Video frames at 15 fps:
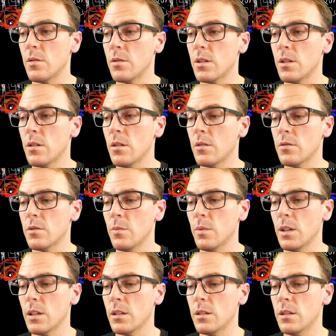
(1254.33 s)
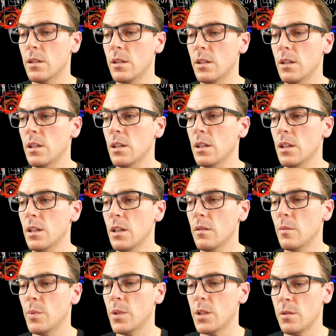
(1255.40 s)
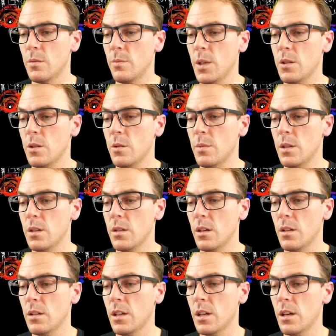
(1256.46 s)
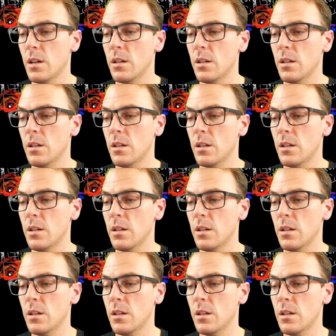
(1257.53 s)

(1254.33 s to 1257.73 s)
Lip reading: 0, so we can put some measurements on there.